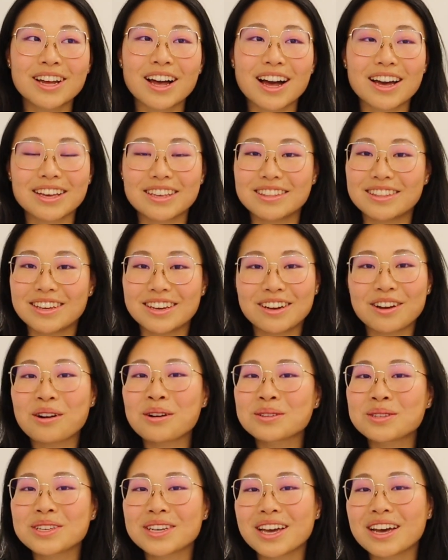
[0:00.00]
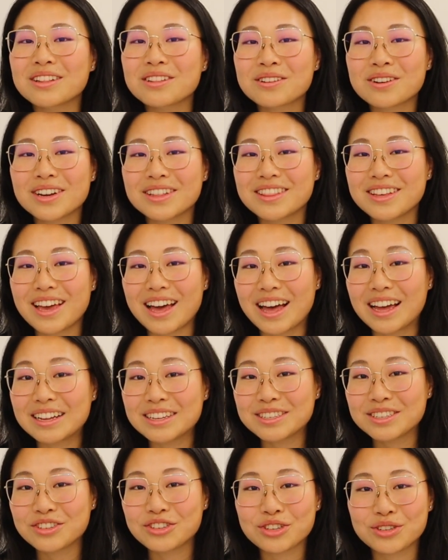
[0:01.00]
I think, all together at the
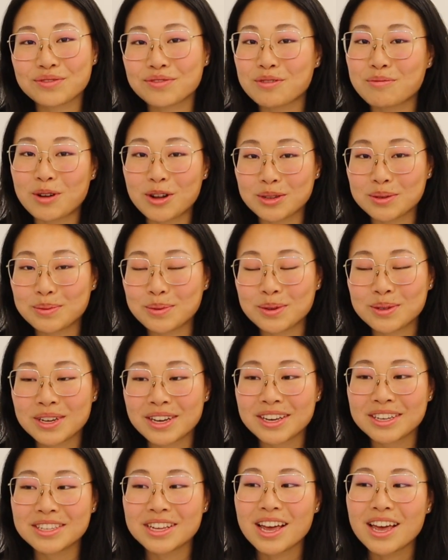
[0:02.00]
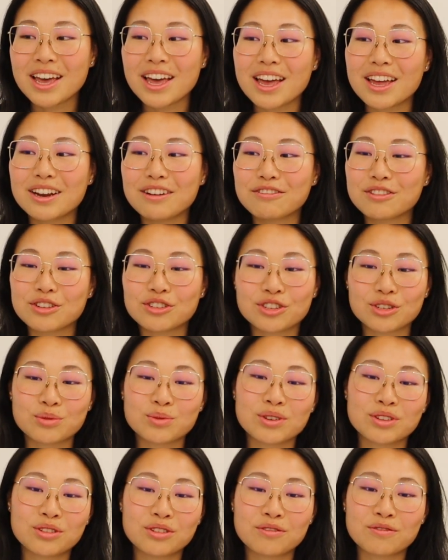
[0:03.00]
end, just for multiple days. And if they're just
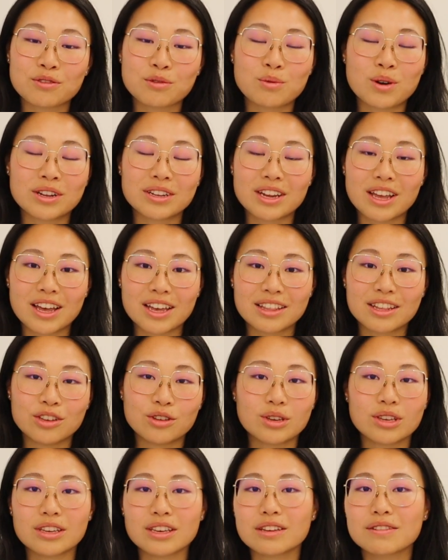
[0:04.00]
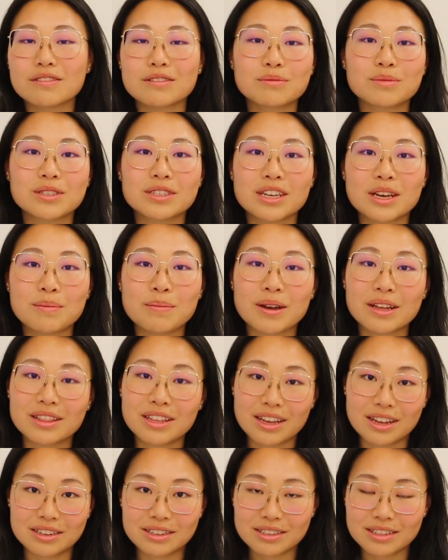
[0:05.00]
with you for one day, then you can give them a tip at
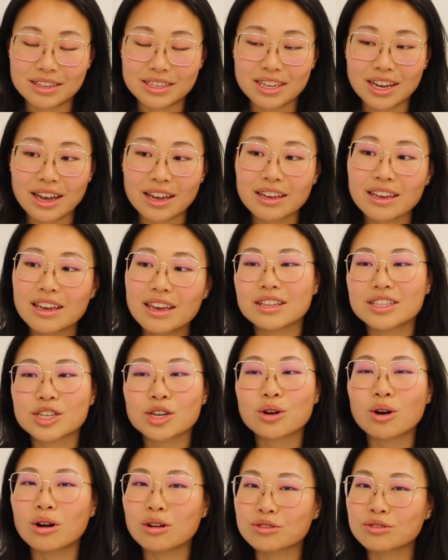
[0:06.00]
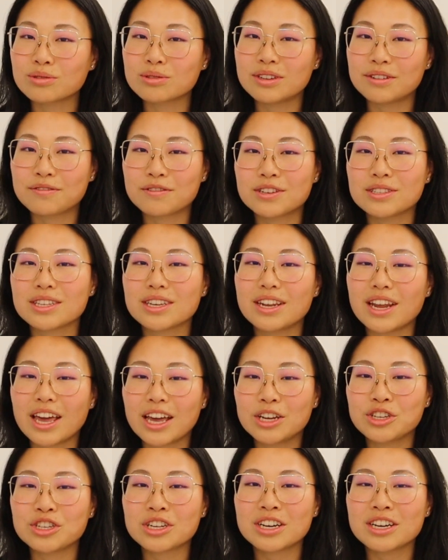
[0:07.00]
the end of the day. It's a cultural difference. In
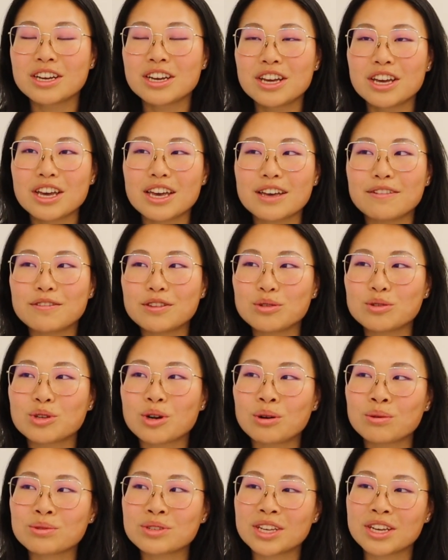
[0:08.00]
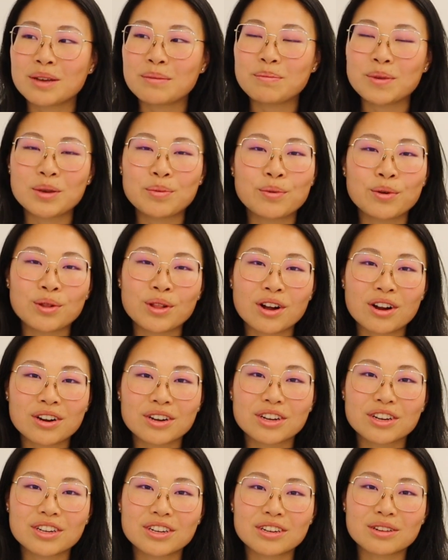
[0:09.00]
Asia, if you don't tip, people
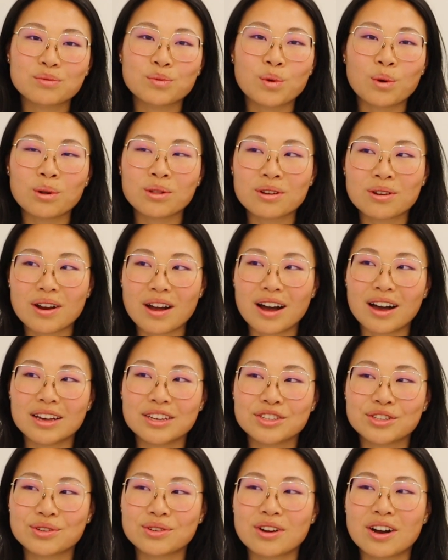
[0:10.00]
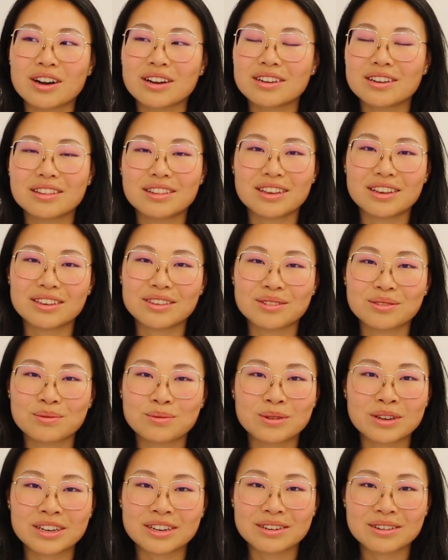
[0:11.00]
aren't gonna roll their eyes. They're not gonna think you're
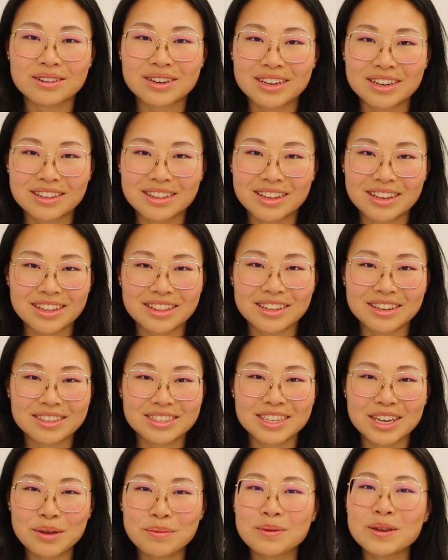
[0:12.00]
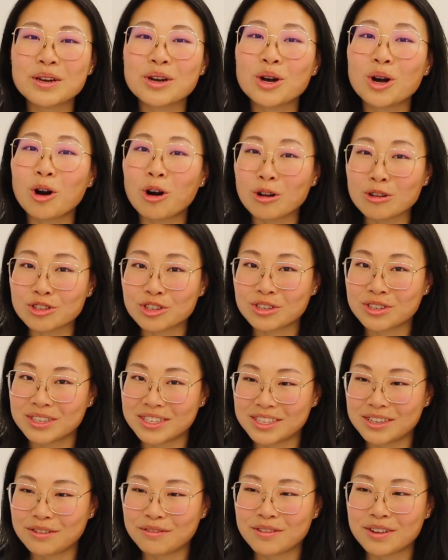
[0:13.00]
weird or anything. The tipping culture
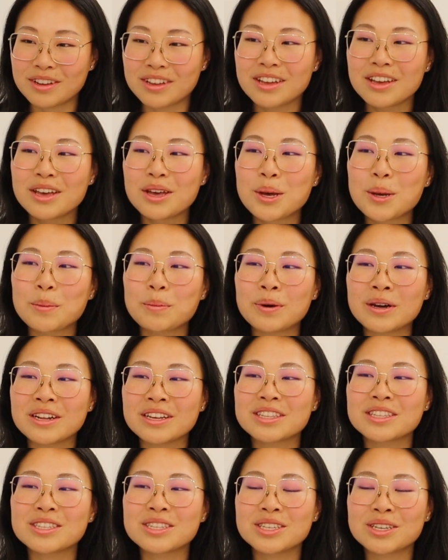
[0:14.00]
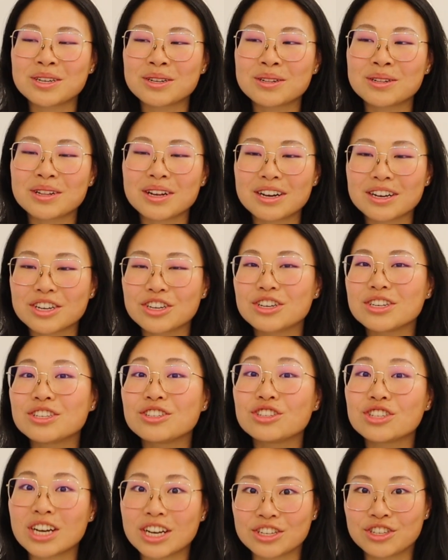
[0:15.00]
is different, but it's still a
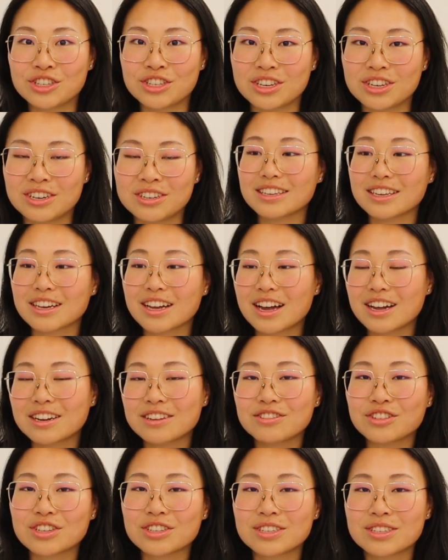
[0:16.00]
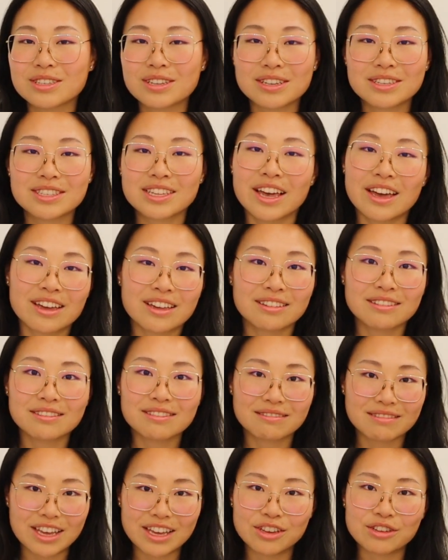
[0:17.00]
good gesture. It kind of just is
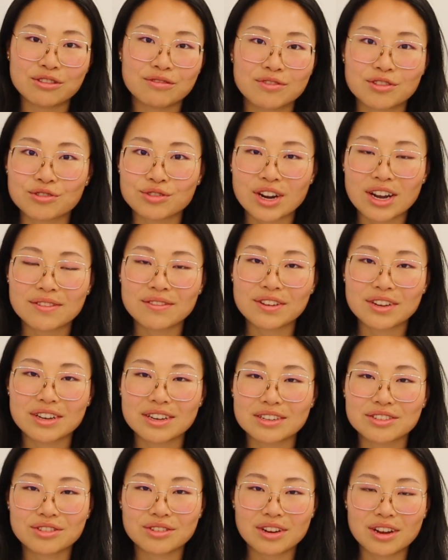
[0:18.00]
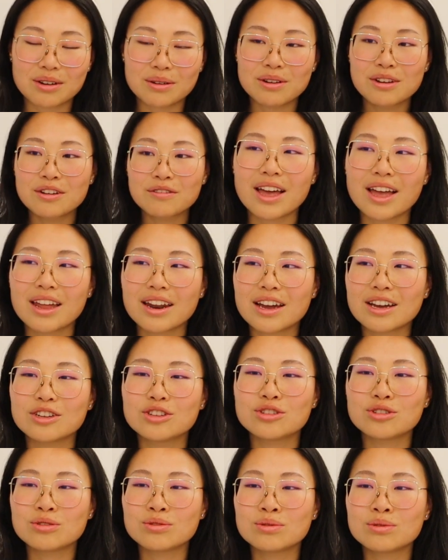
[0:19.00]
saying, thank you for driving us, you know? And I
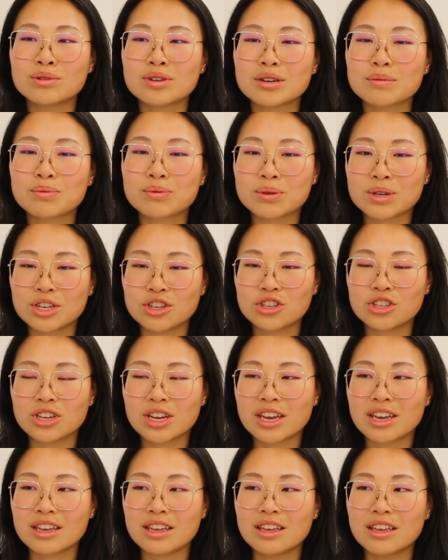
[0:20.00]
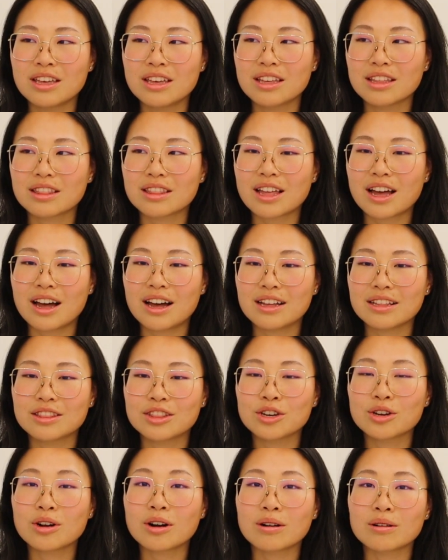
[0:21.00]
do appreciate that
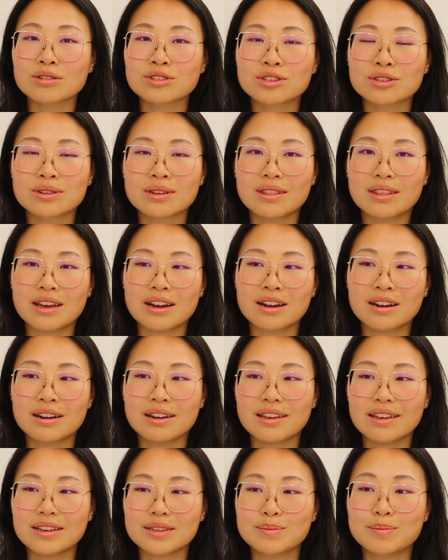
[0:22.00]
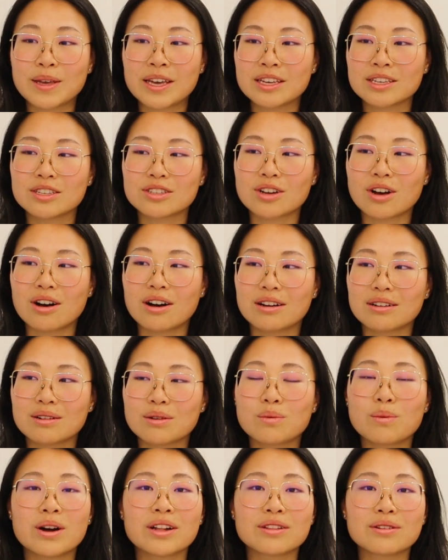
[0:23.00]
the culture there is based
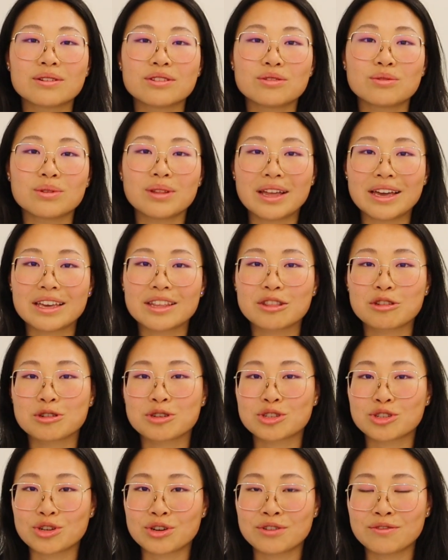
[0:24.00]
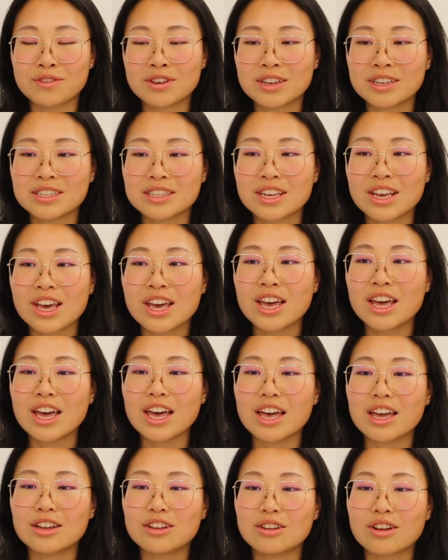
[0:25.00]
on whether you like their service
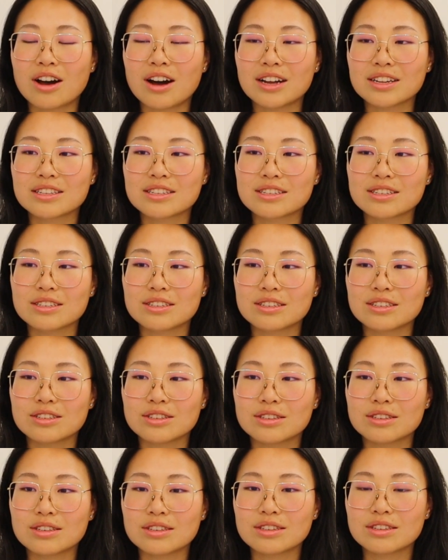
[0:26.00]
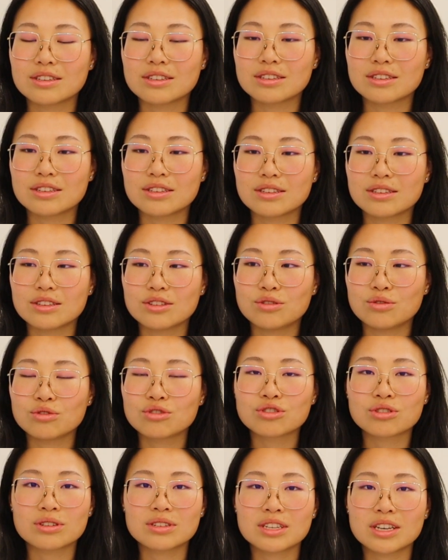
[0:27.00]
and not you
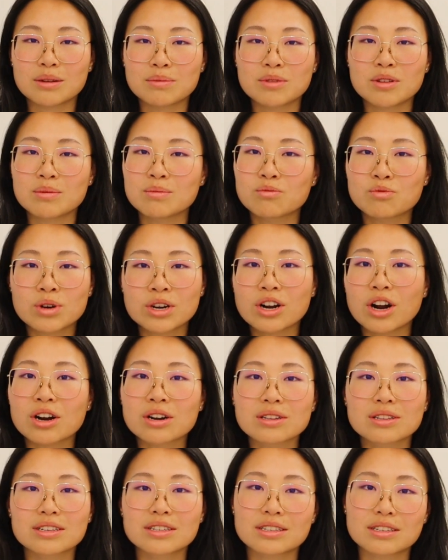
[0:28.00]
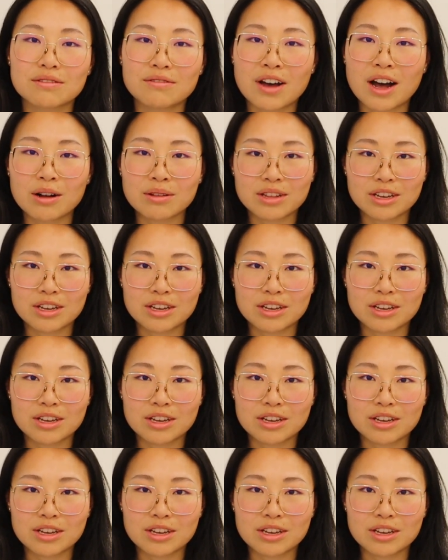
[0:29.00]
should tip them regardless of how